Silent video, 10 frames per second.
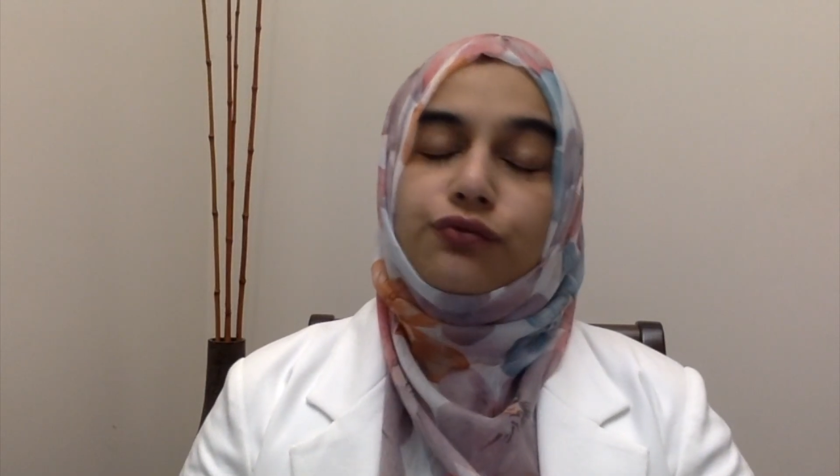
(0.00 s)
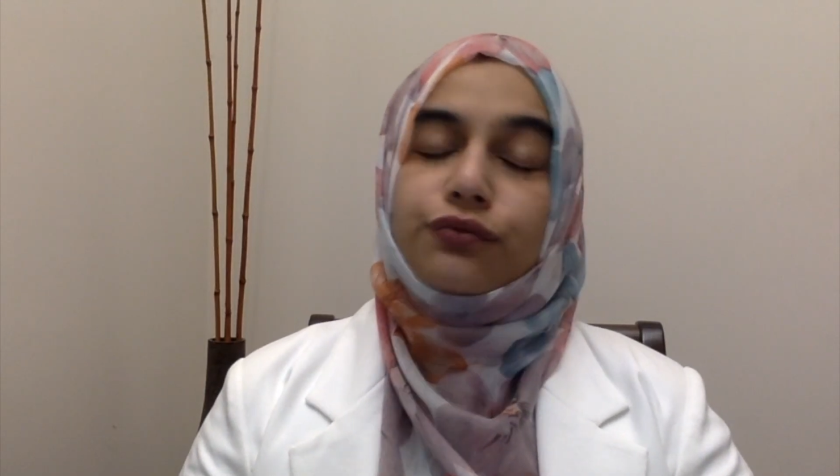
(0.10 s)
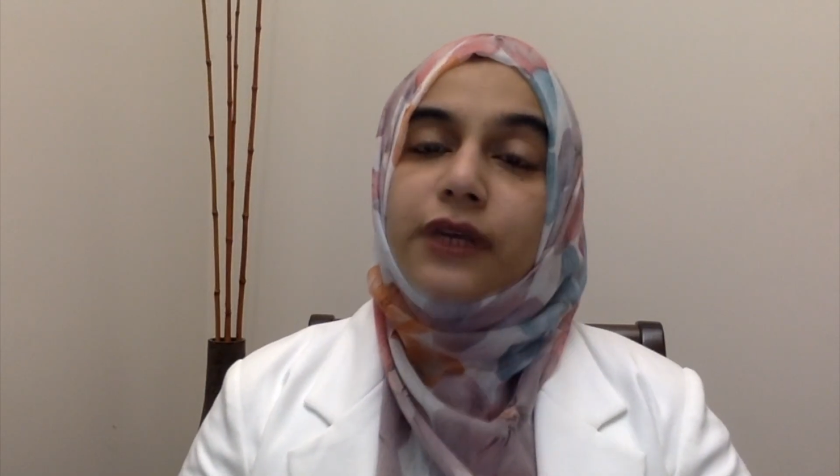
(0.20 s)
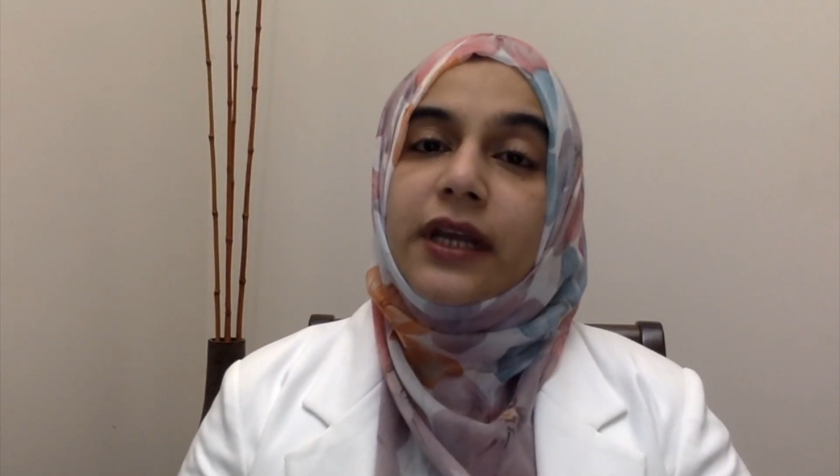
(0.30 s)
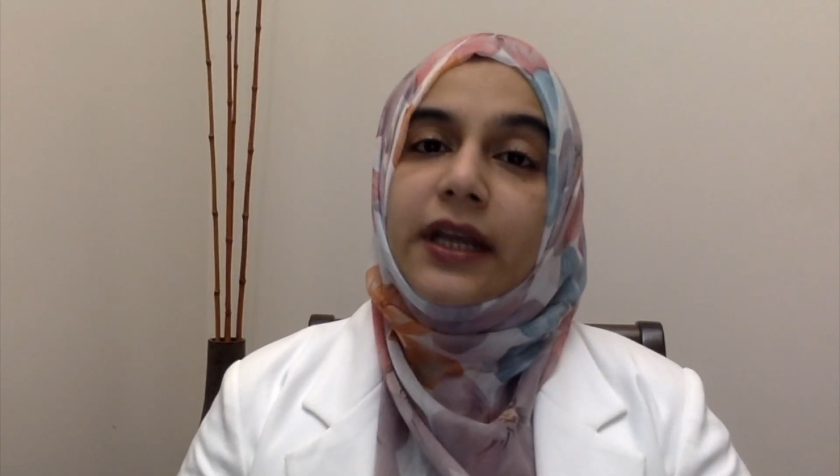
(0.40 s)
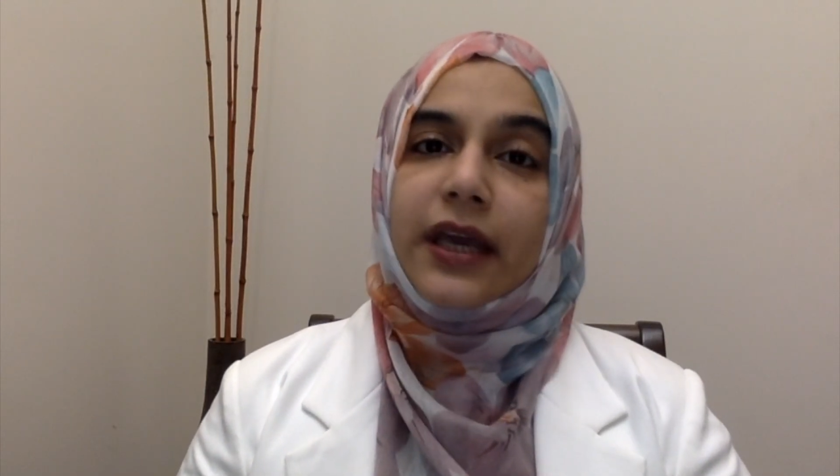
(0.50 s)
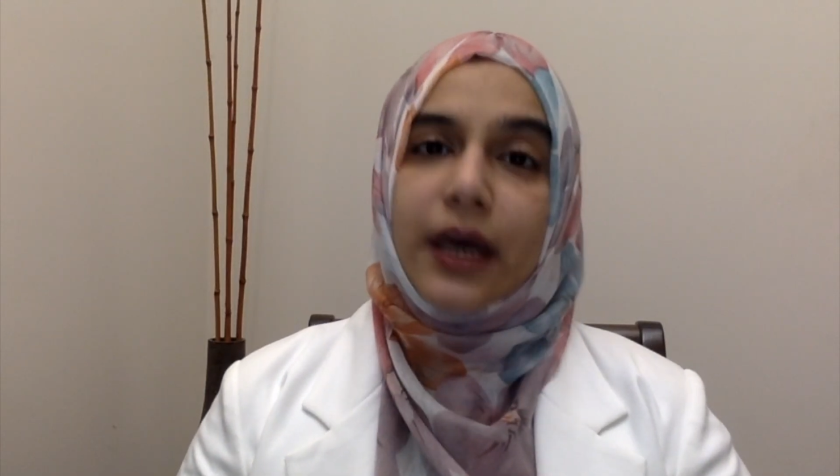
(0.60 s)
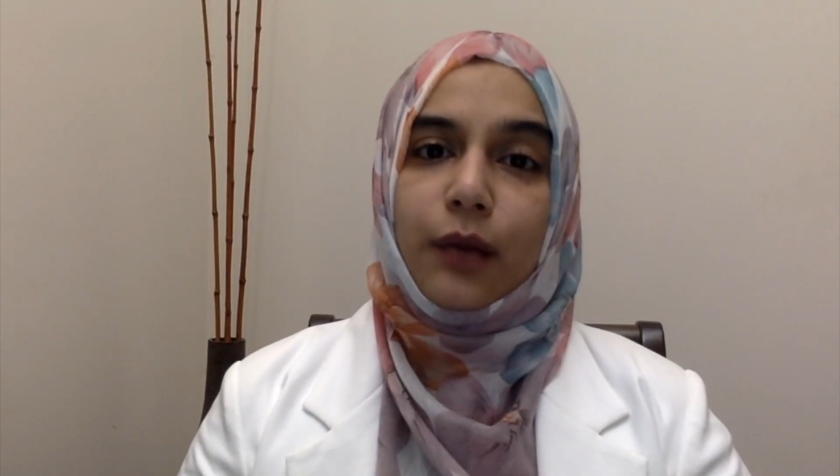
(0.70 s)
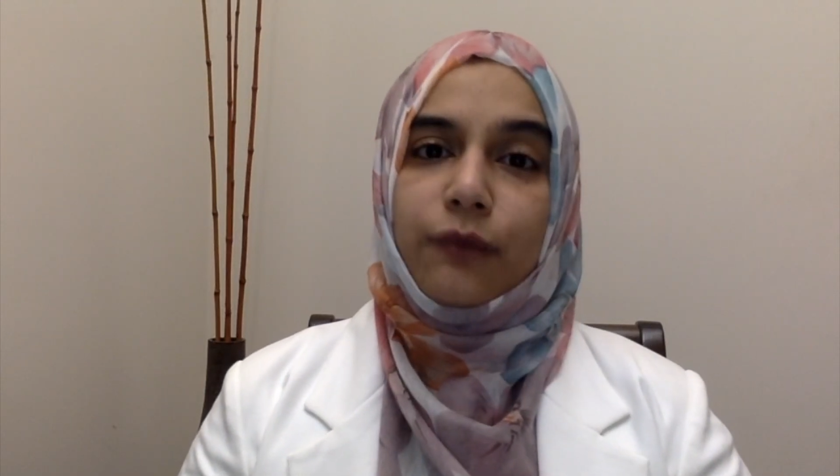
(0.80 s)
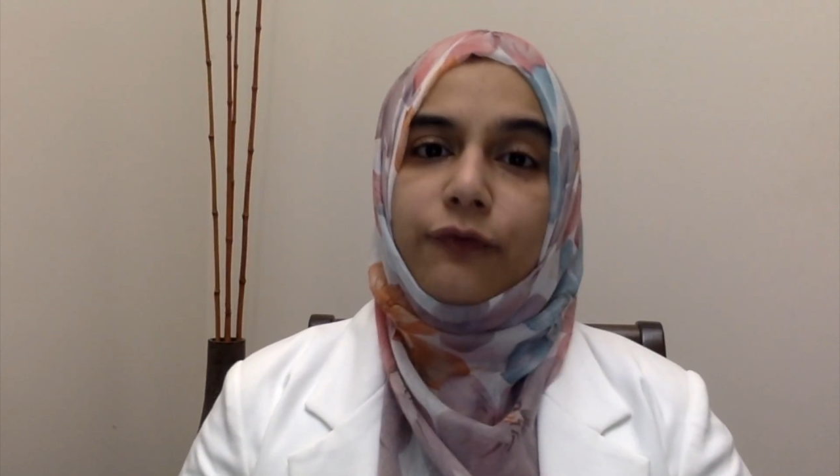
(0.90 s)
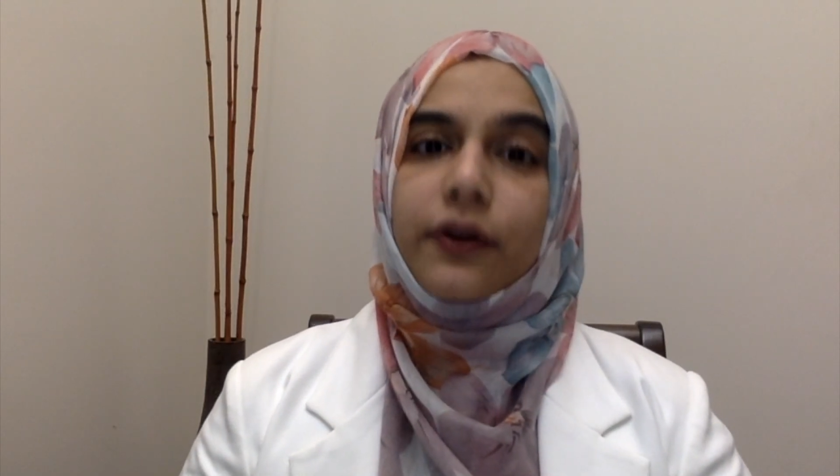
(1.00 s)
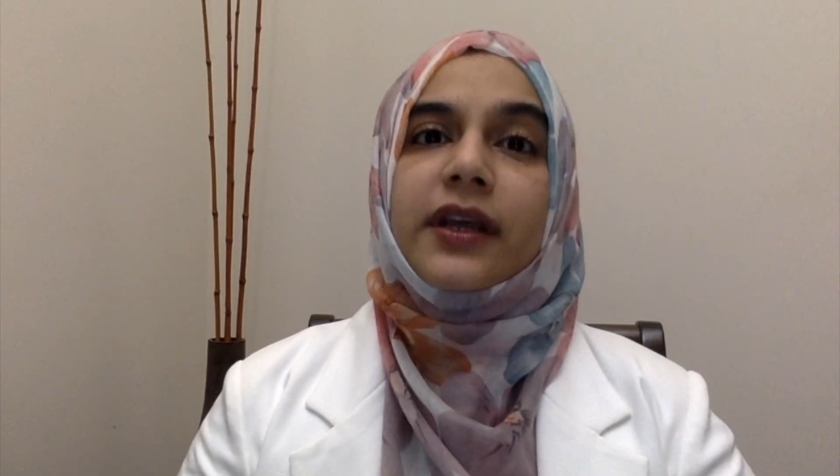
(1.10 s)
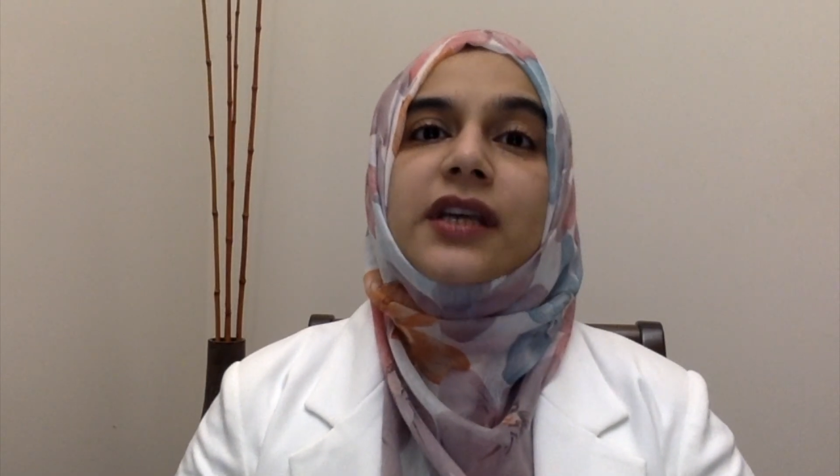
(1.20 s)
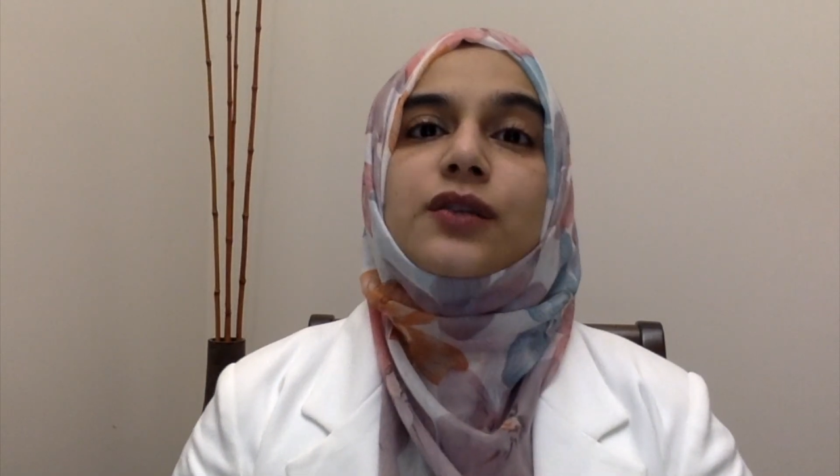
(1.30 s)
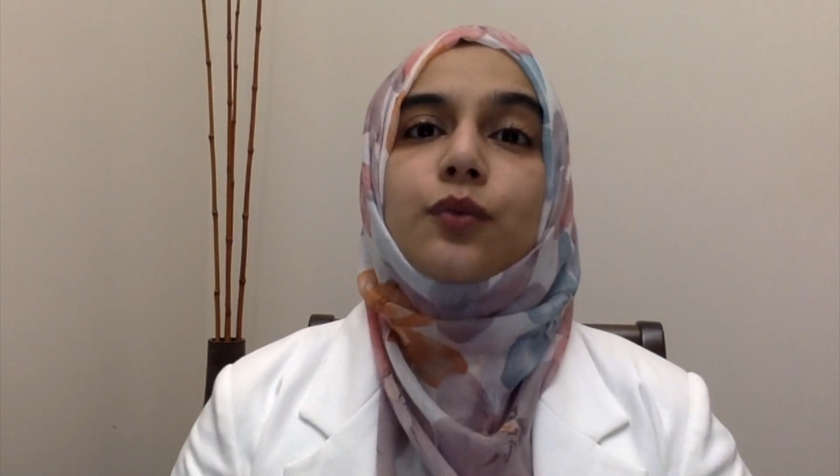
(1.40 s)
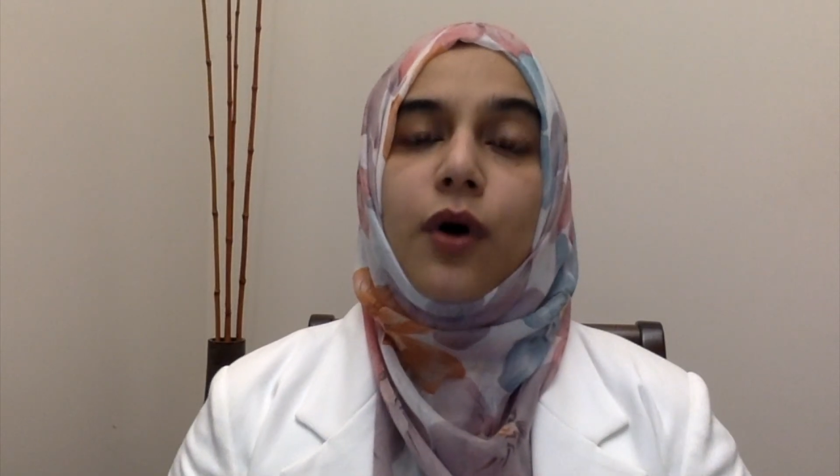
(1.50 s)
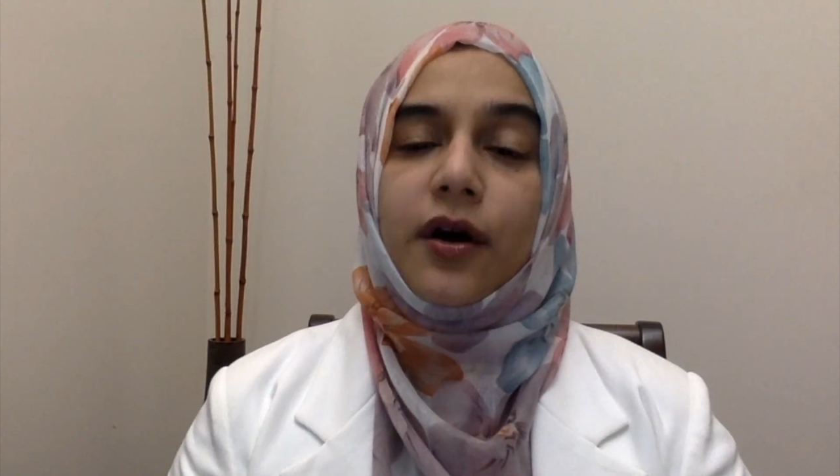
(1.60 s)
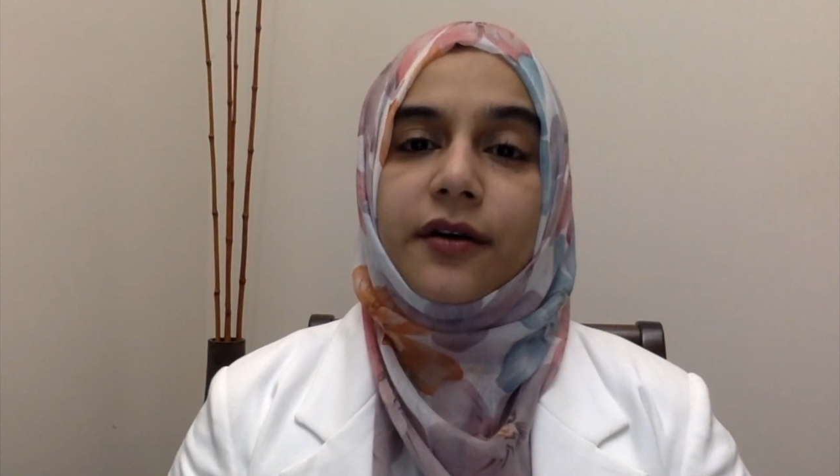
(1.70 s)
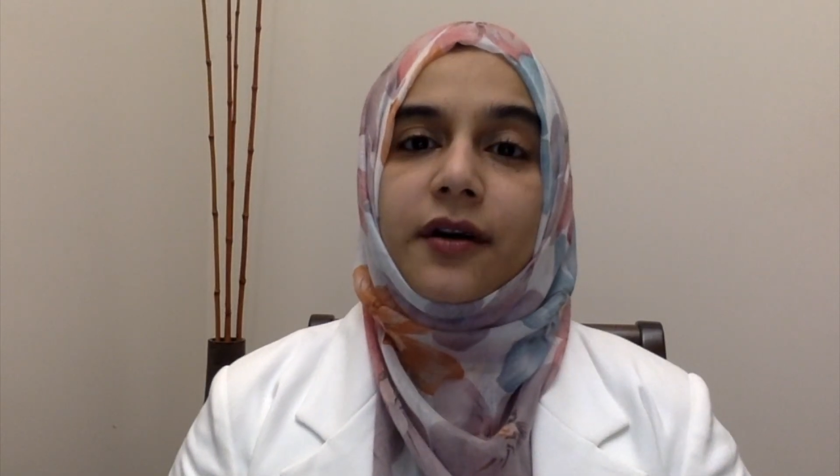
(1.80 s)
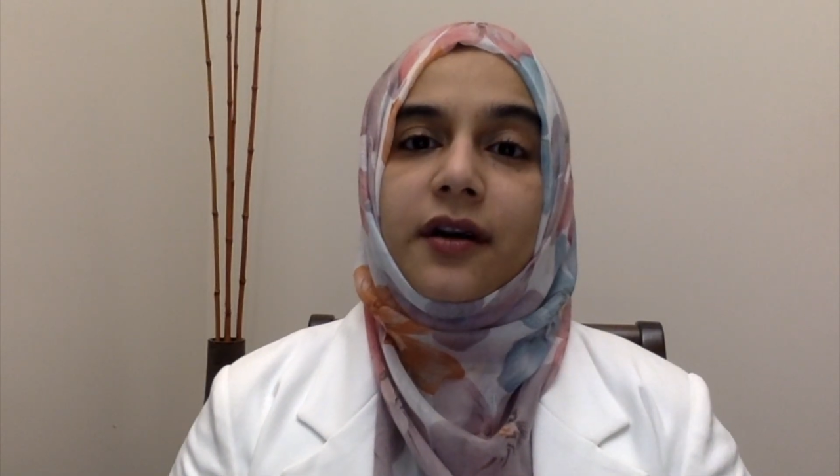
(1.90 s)
really helpful, is
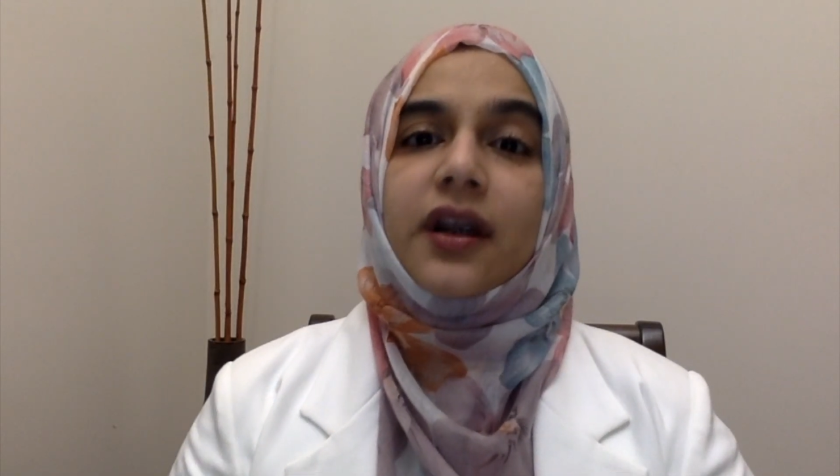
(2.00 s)
water.